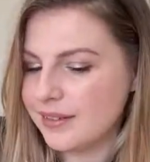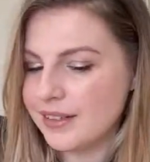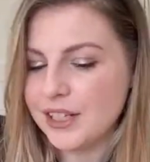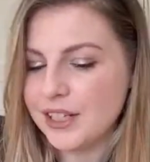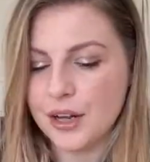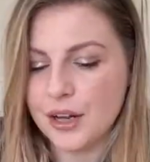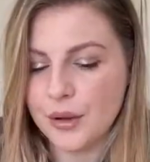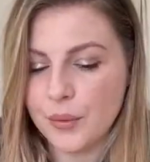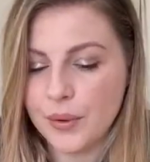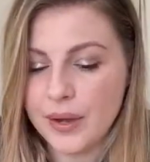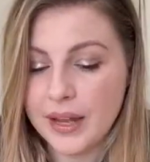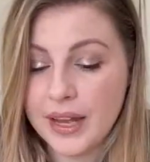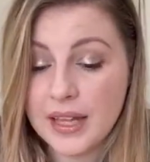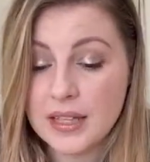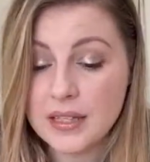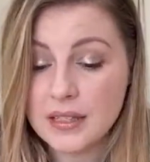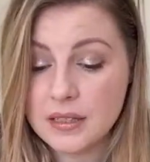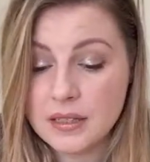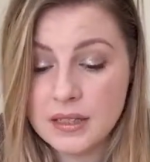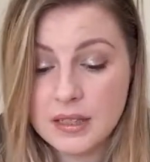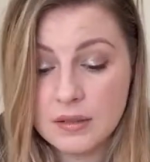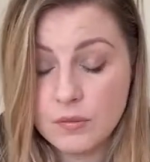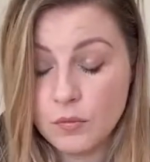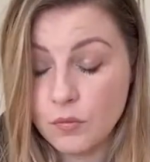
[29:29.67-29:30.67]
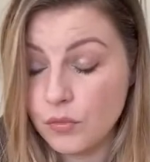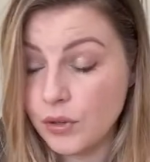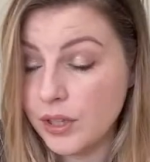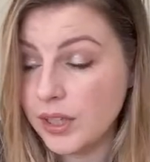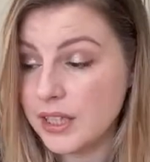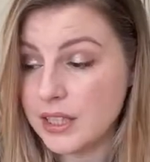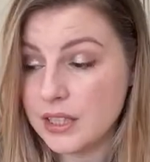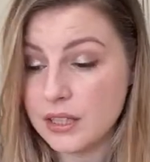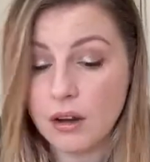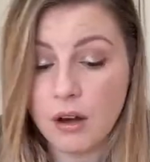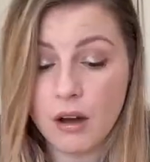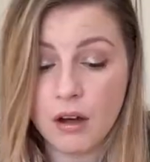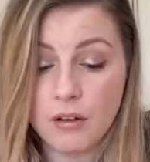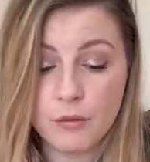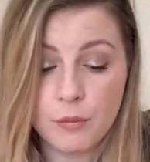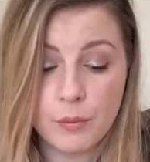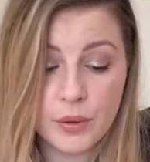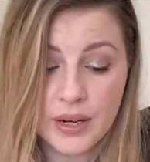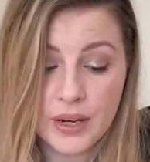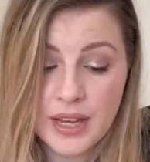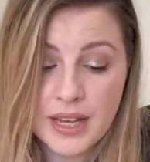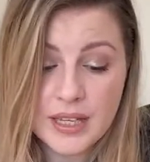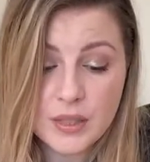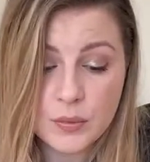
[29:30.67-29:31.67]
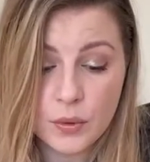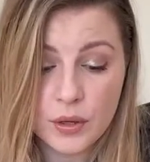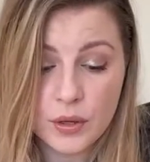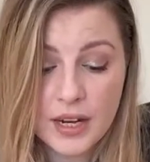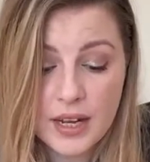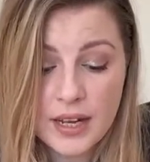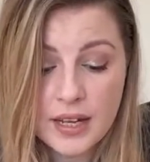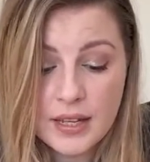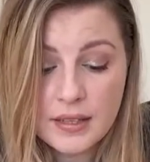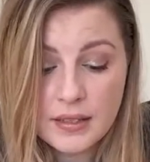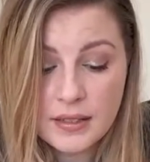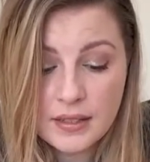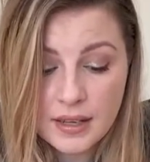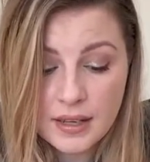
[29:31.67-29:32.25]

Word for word: You know, it's really tough, but it is what it is.